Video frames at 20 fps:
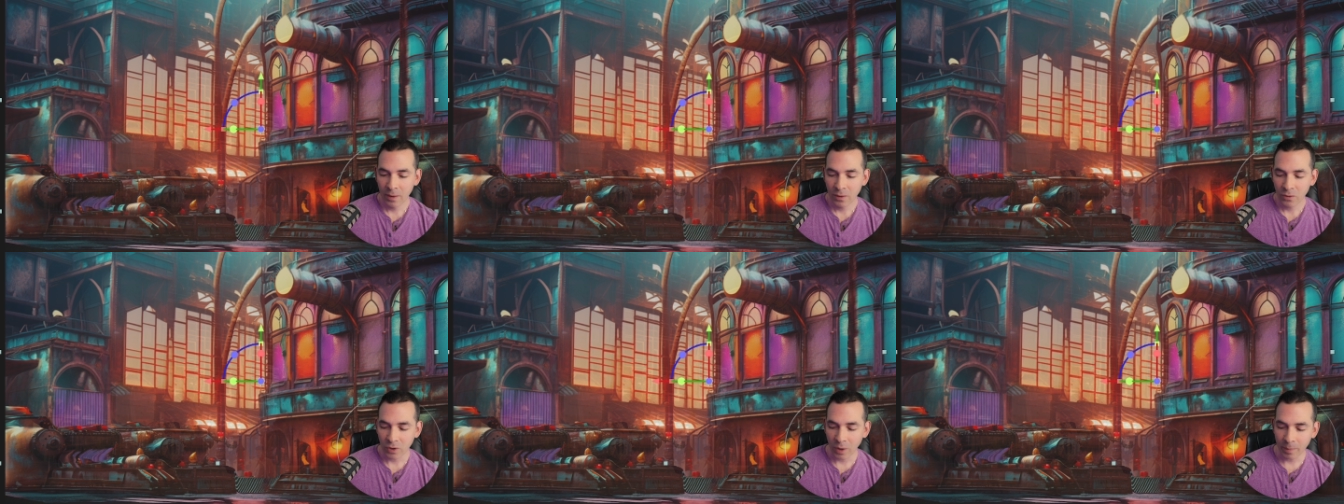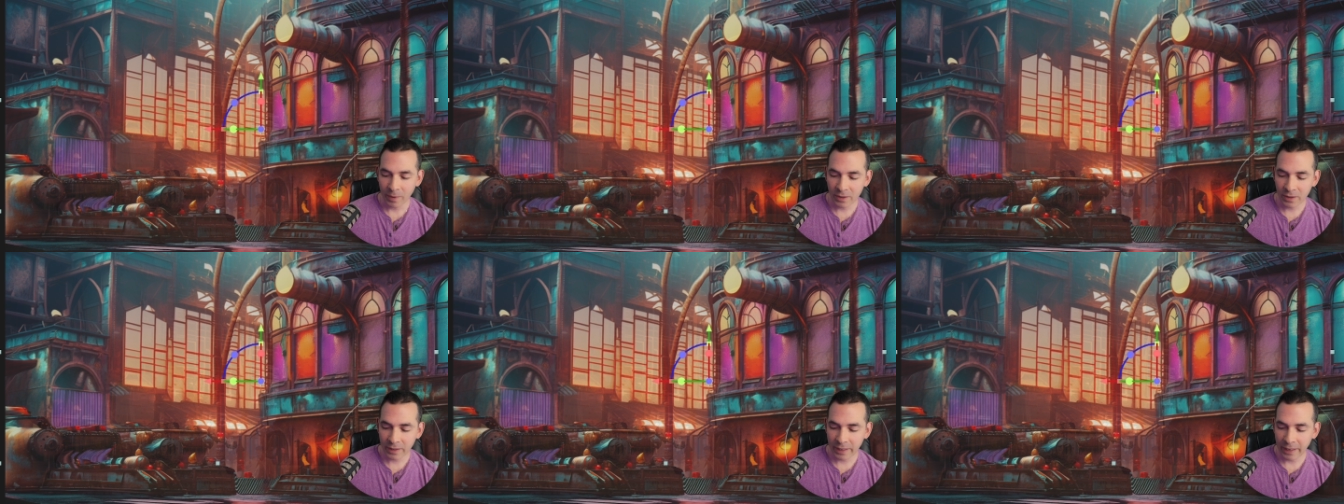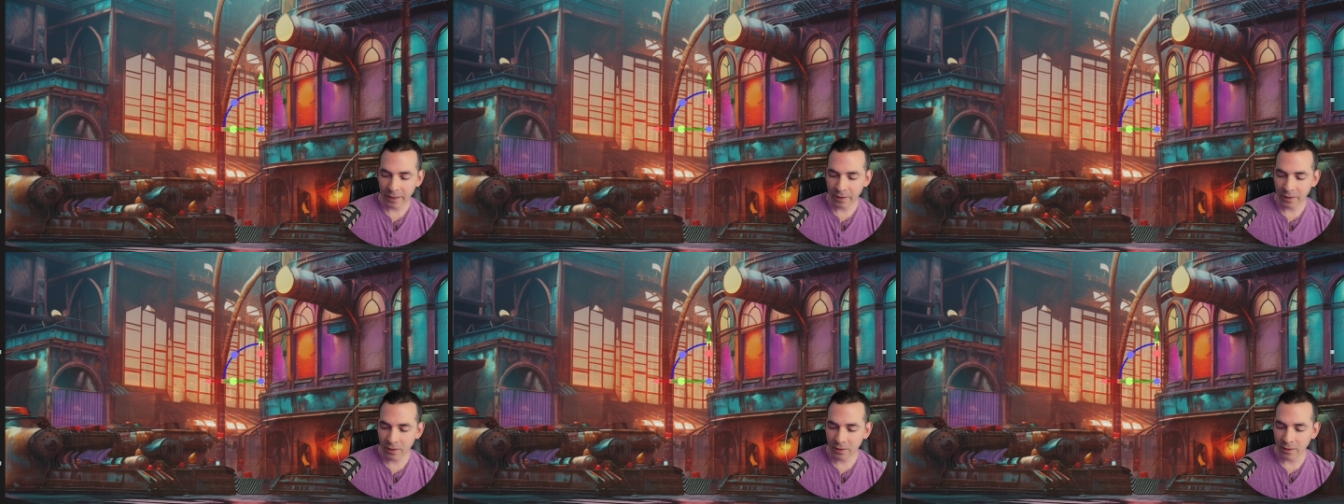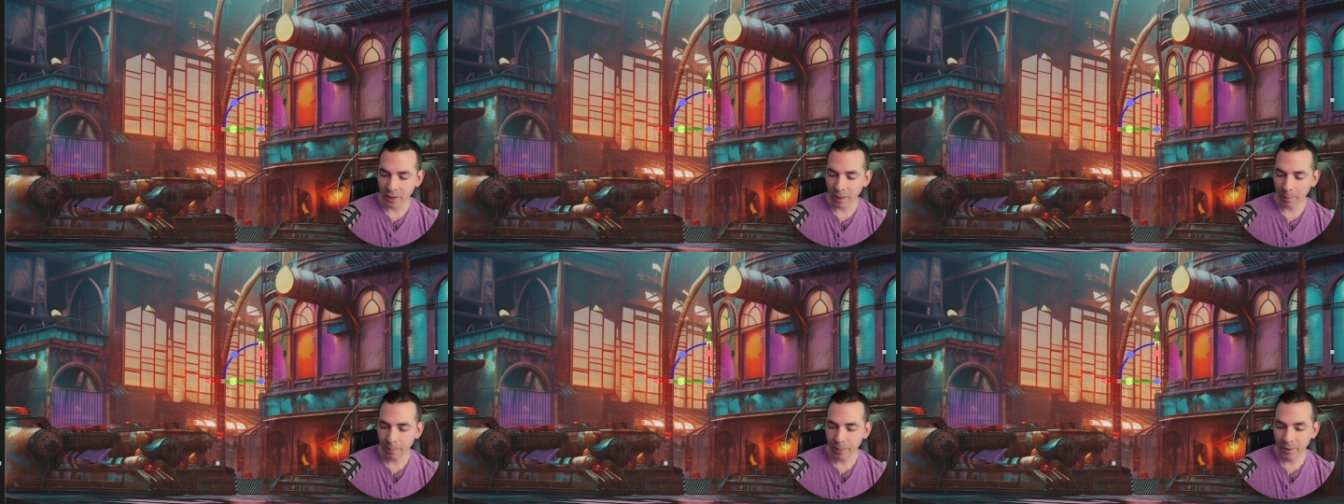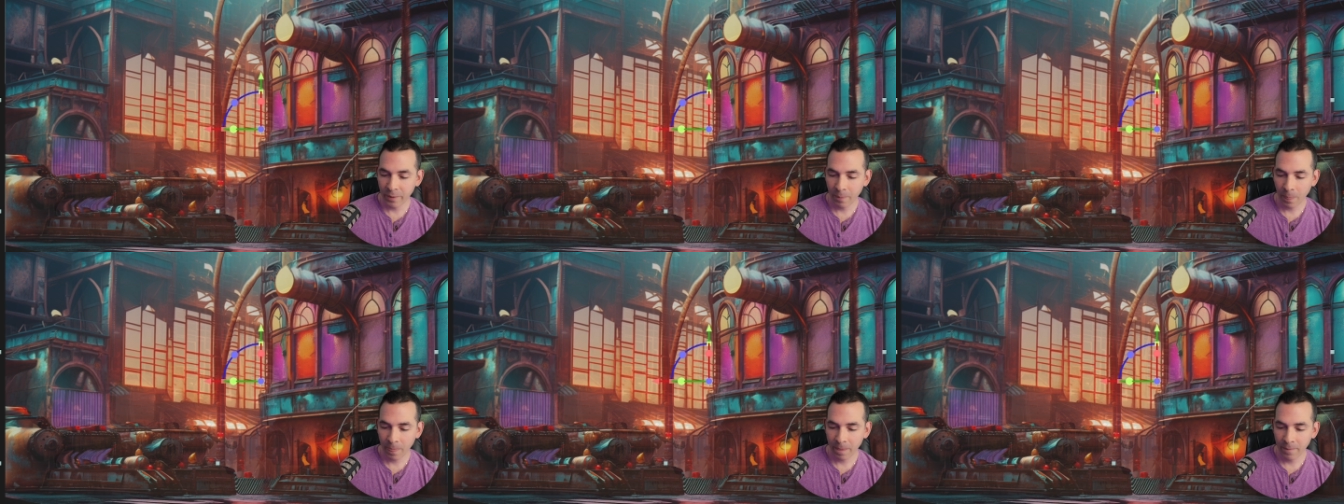So I'm gonna scale this up.
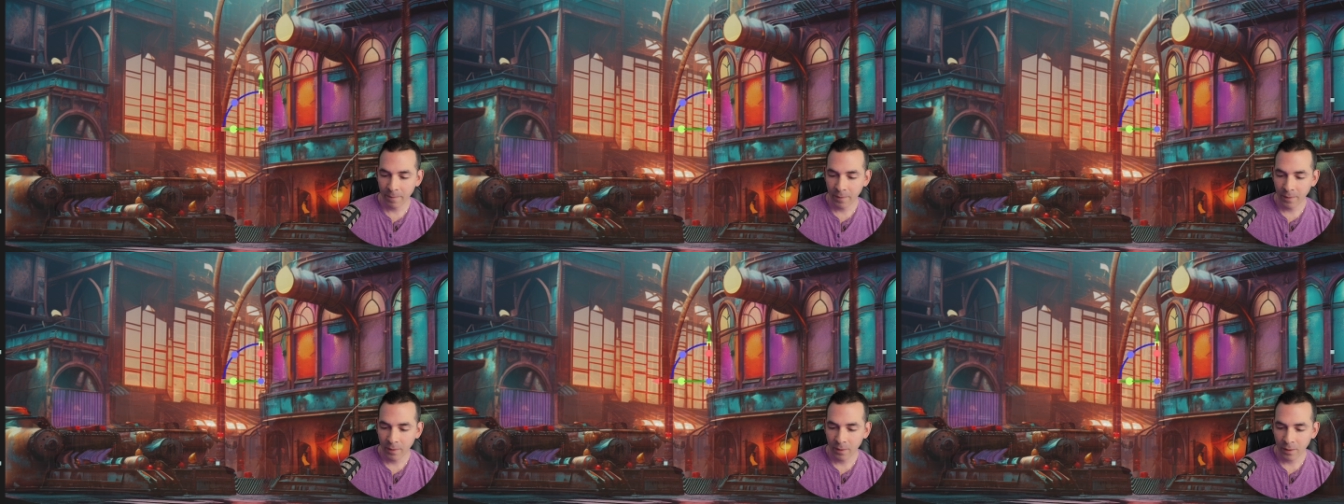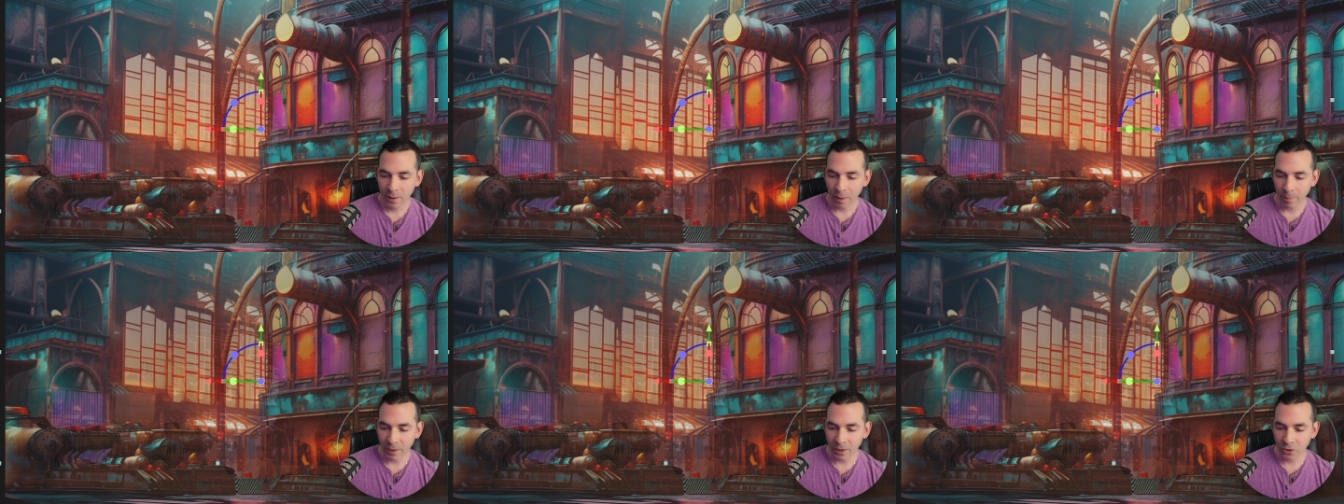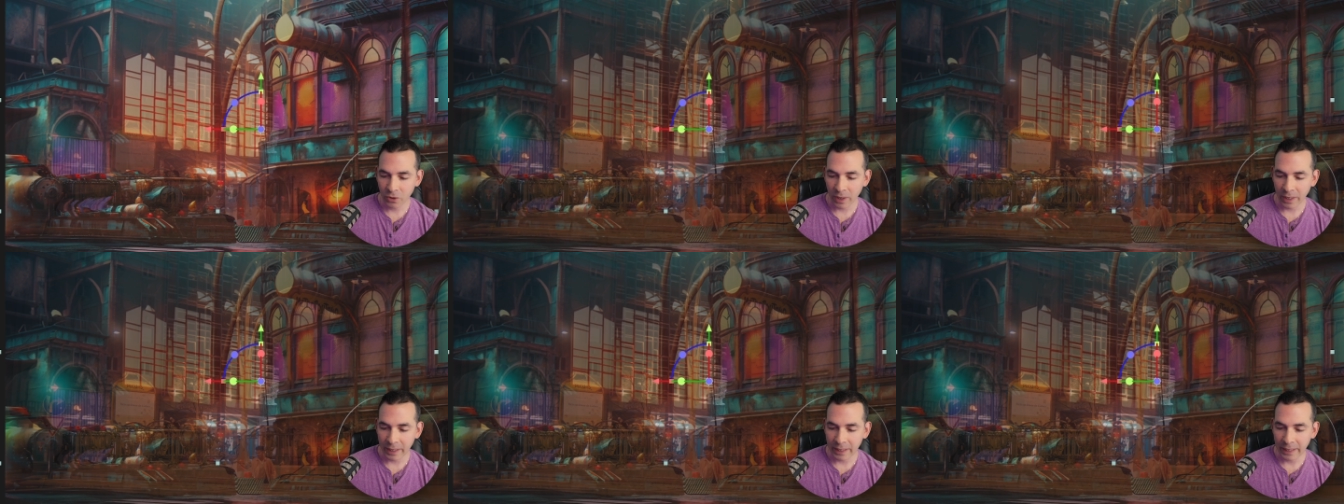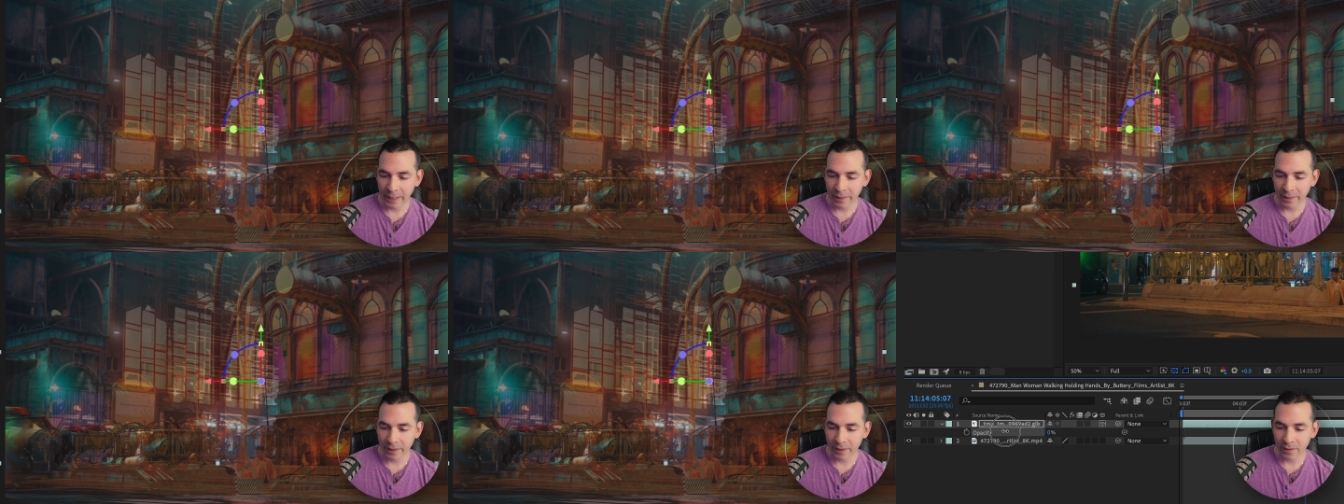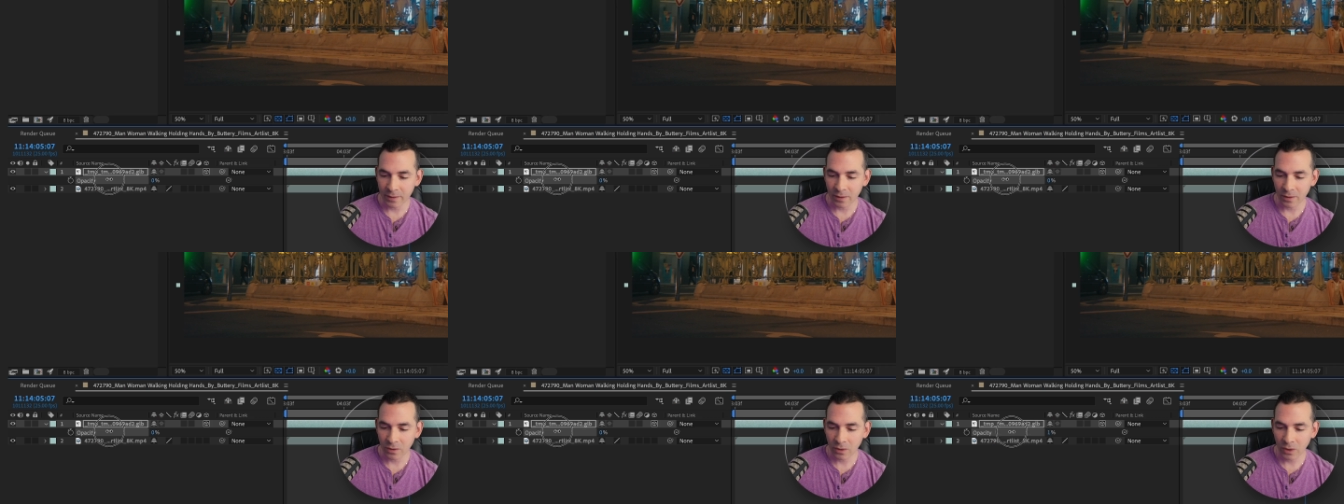I'm gonna try to get
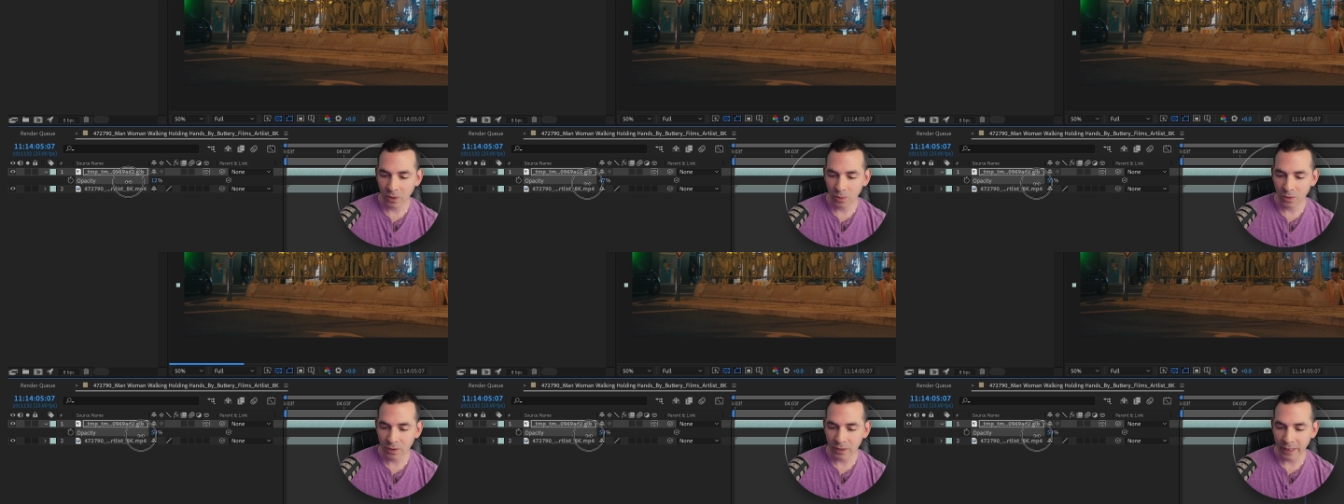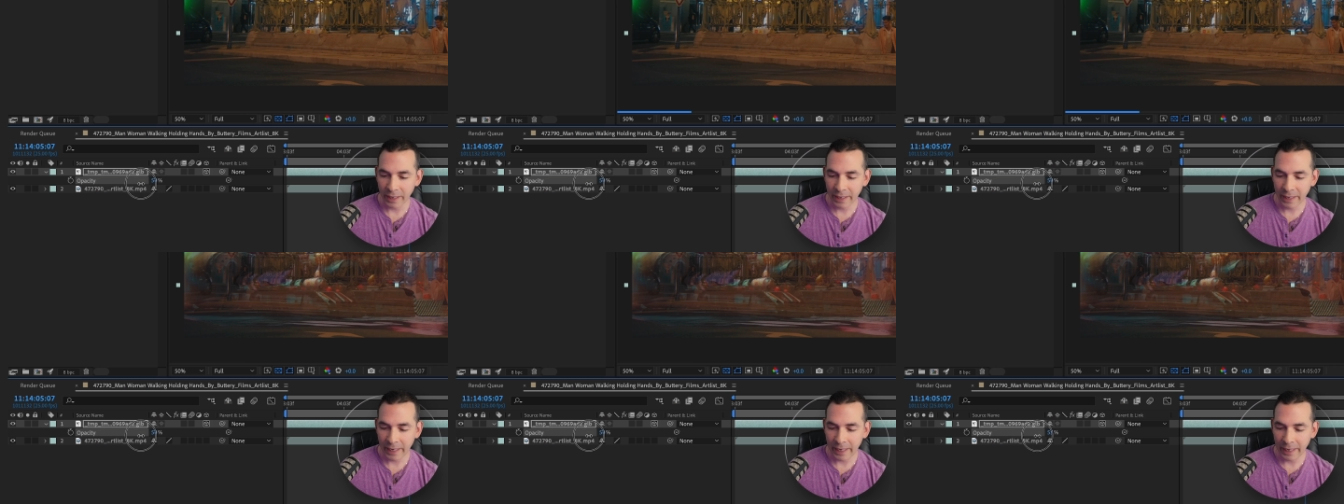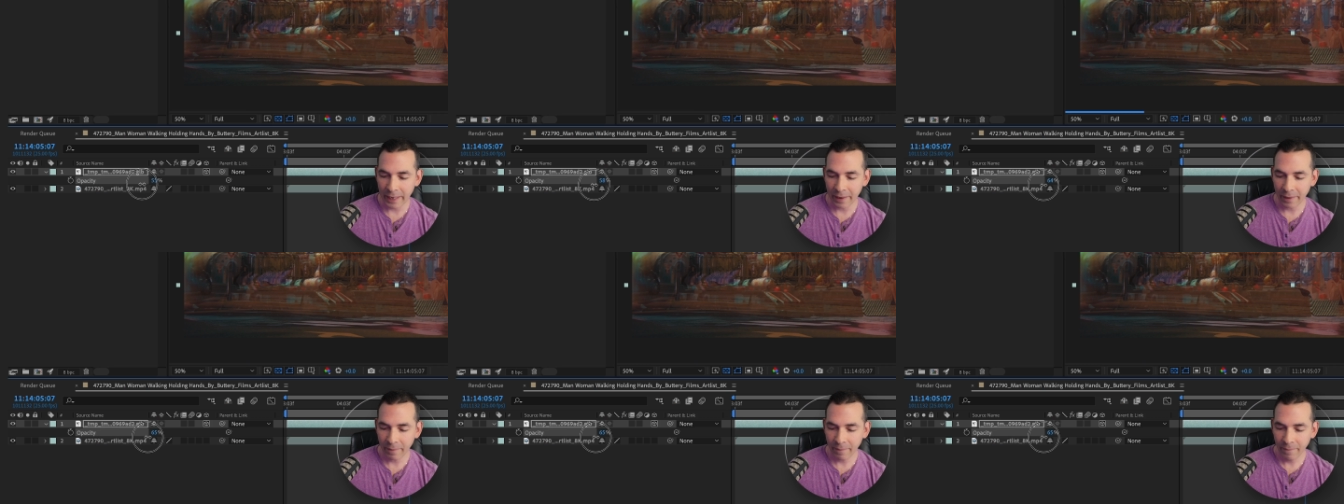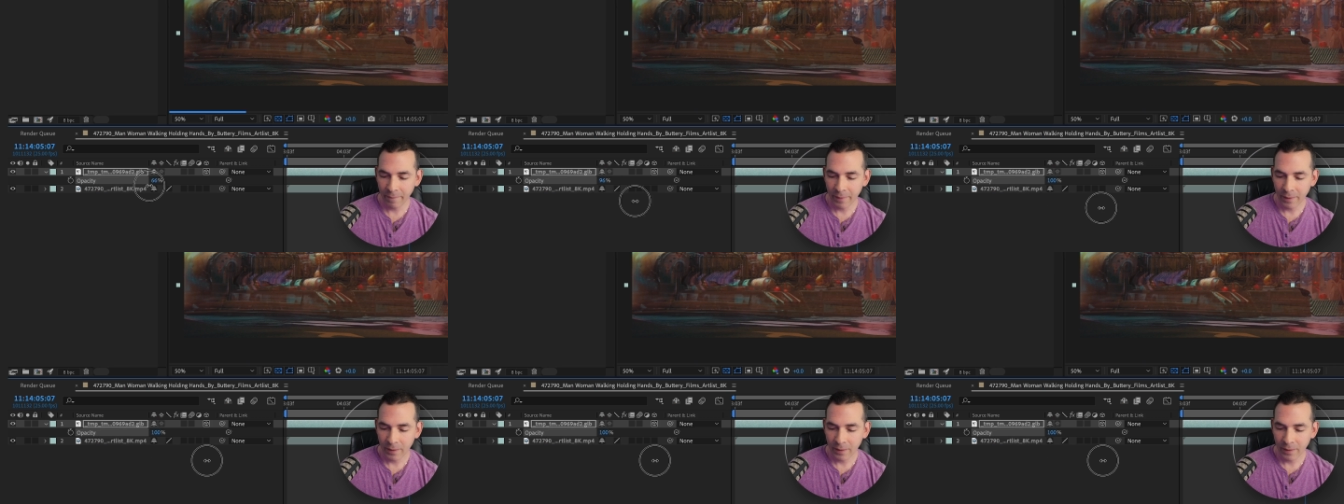this as close as I can